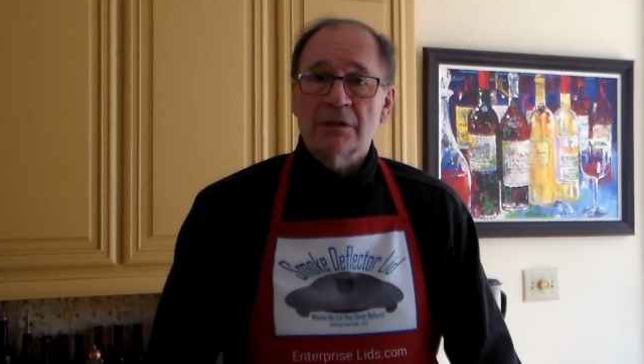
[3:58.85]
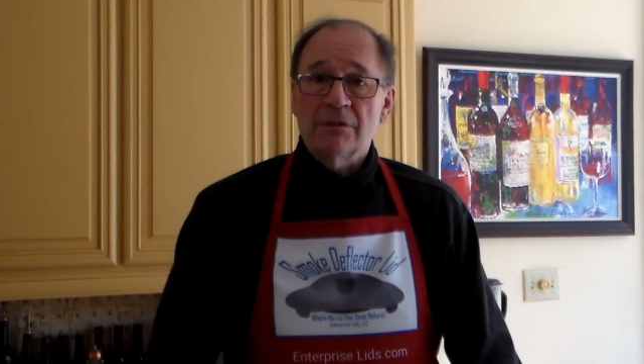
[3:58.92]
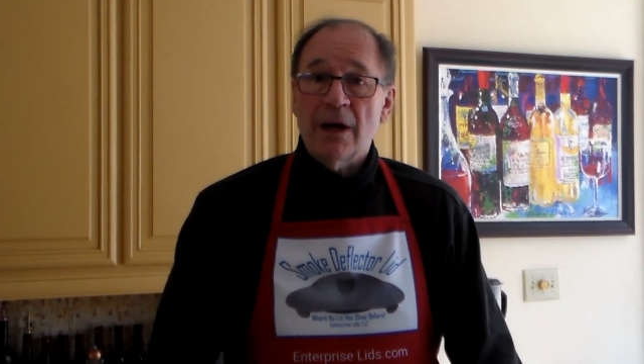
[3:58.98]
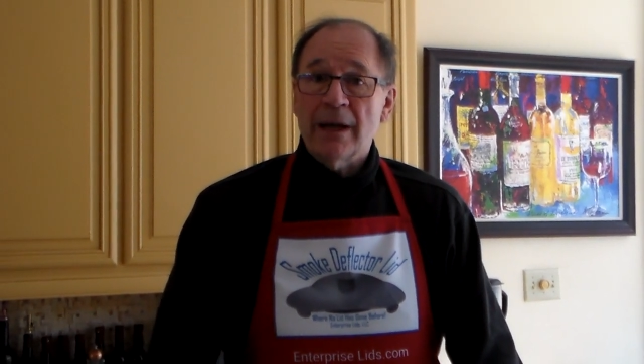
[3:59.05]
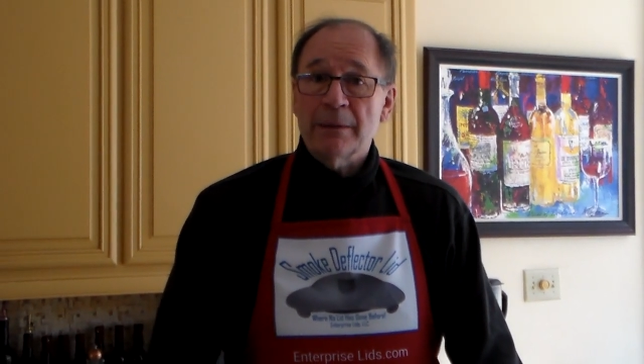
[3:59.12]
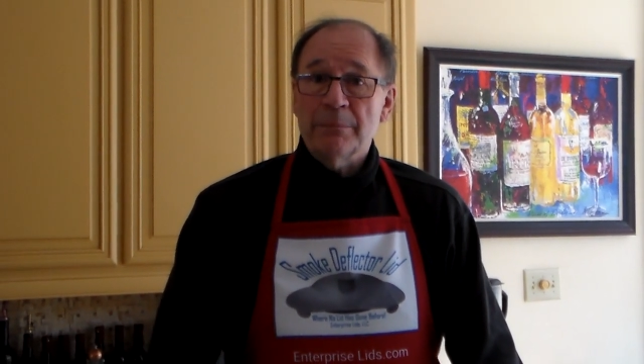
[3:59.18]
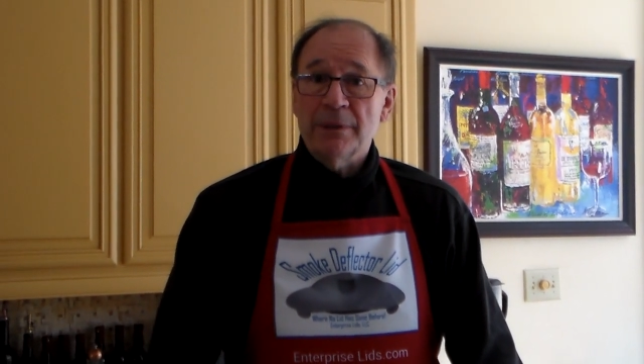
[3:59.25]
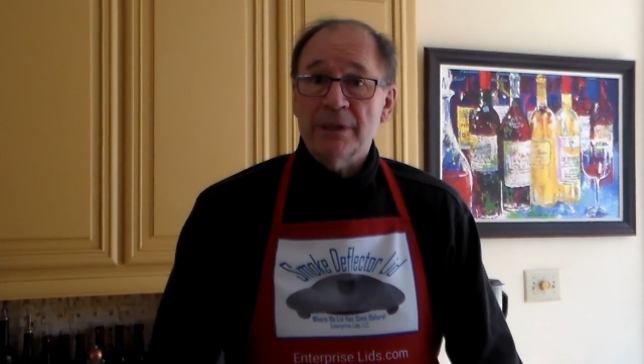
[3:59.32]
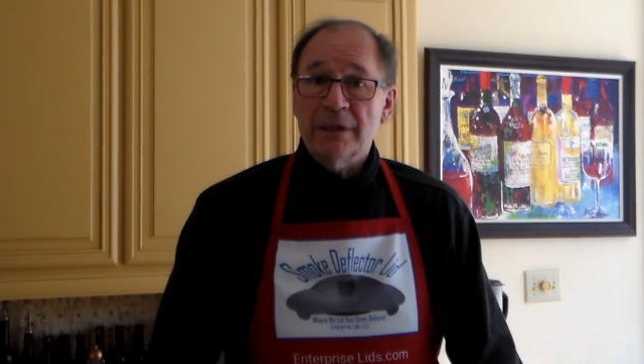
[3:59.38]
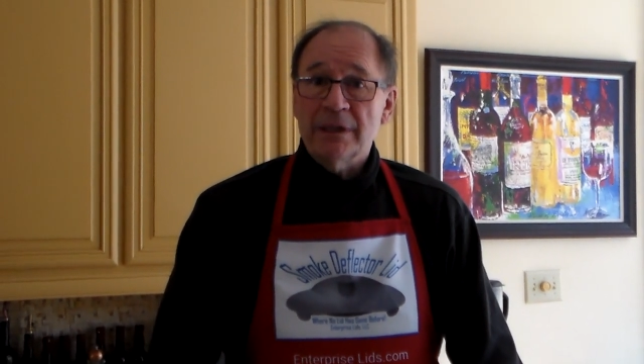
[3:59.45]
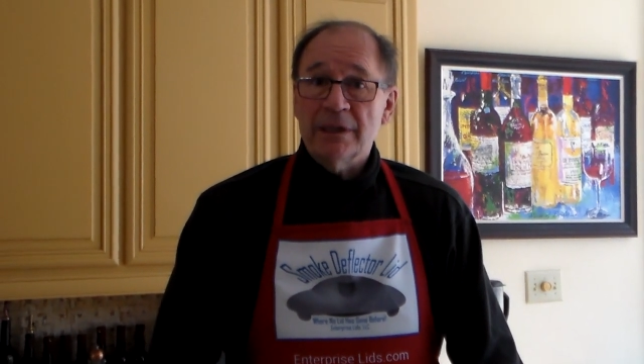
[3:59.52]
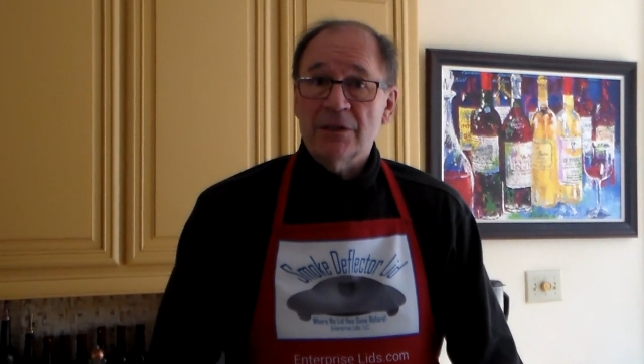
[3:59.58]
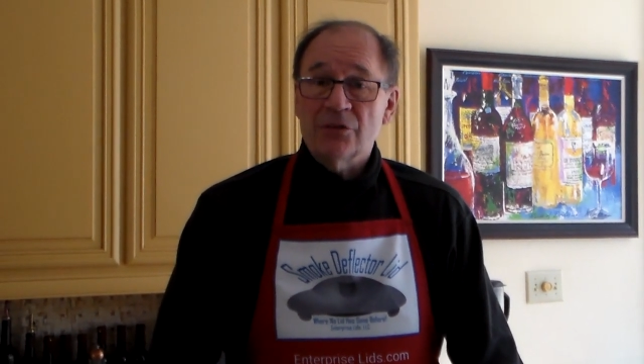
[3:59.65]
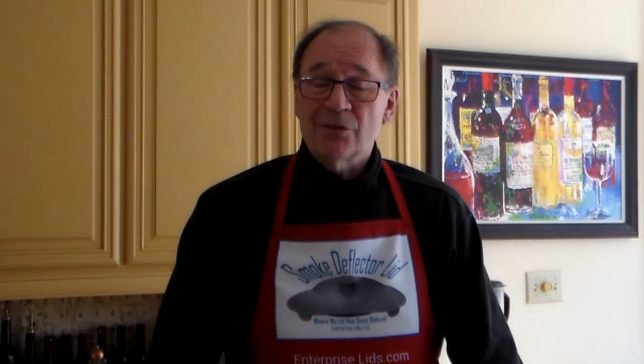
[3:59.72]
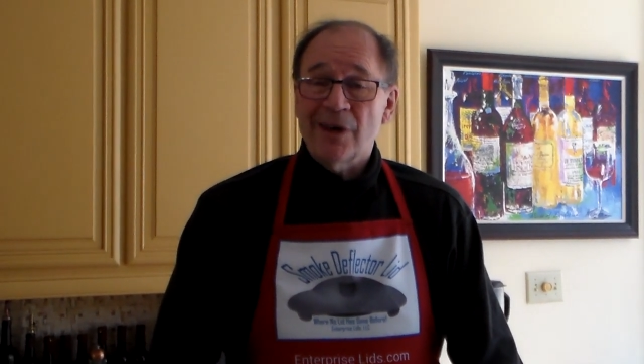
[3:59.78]

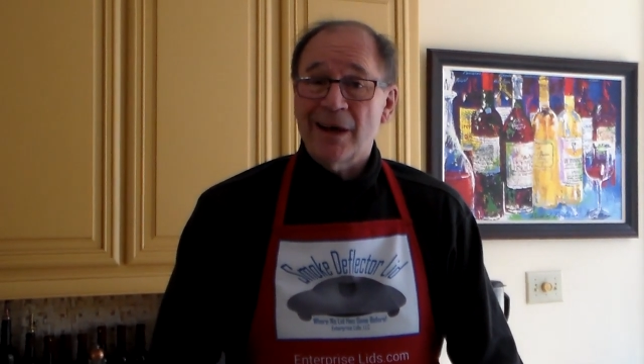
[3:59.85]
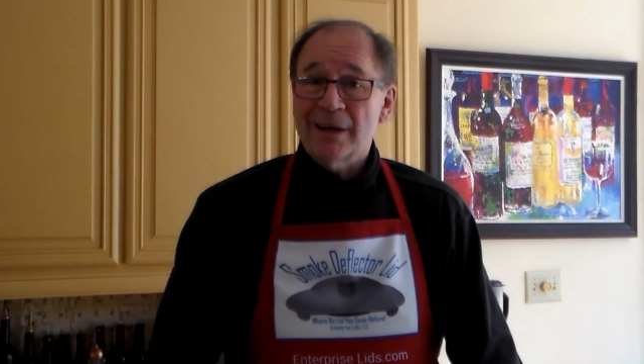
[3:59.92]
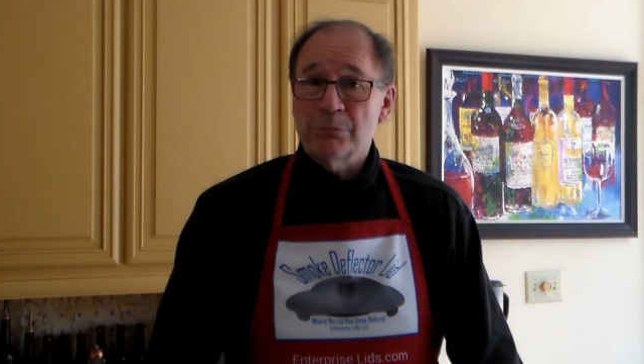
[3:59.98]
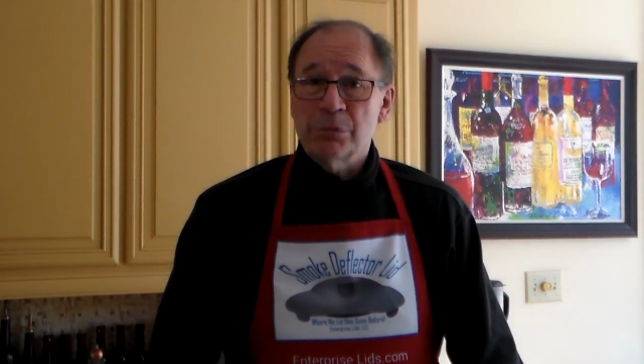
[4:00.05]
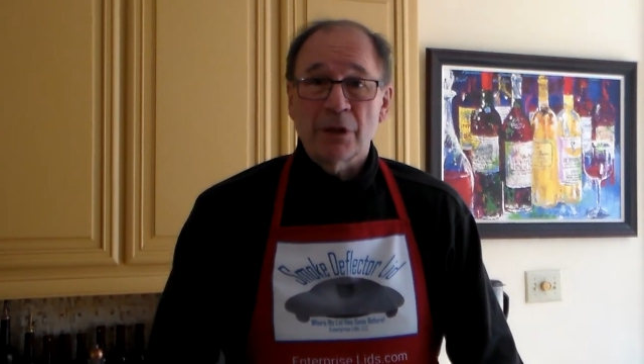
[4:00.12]
diabetes, high